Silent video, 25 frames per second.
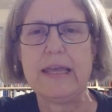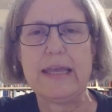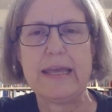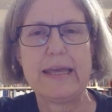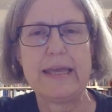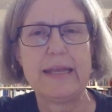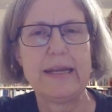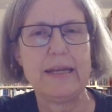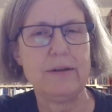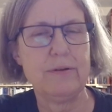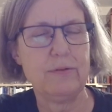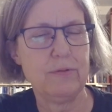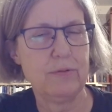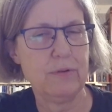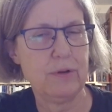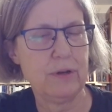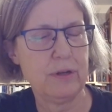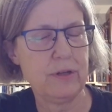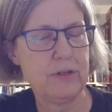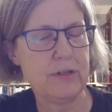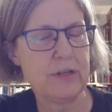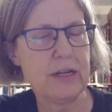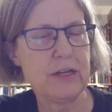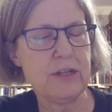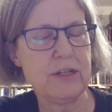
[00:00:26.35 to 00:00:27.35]
And it is
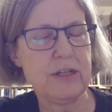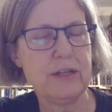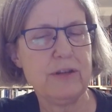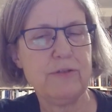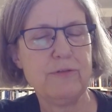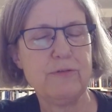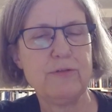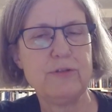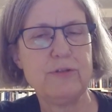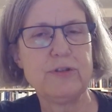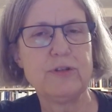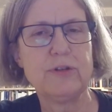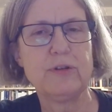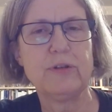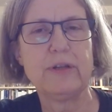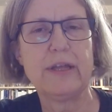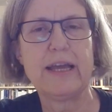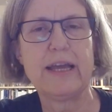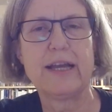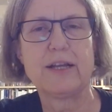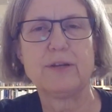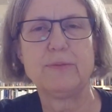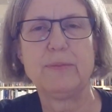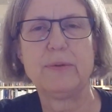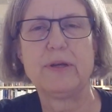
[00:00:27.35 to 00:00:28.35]
actually a physical
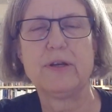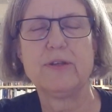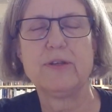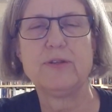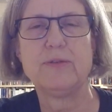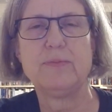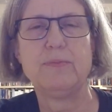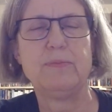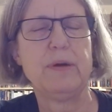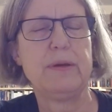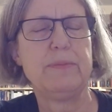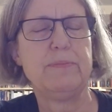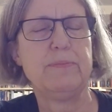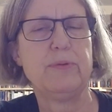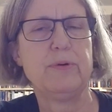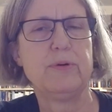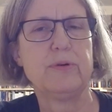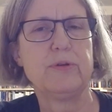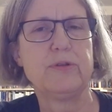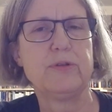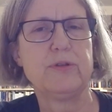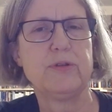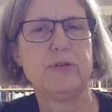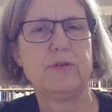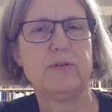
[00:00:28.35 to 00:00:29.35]
act because my
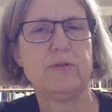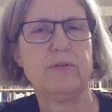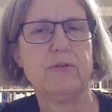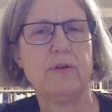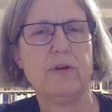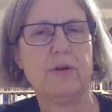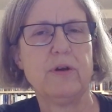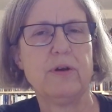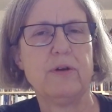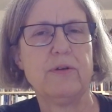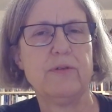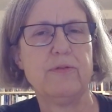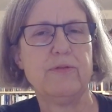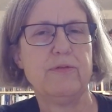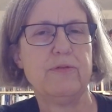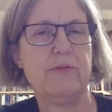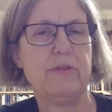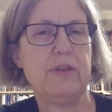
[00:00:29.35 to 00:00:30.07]
books of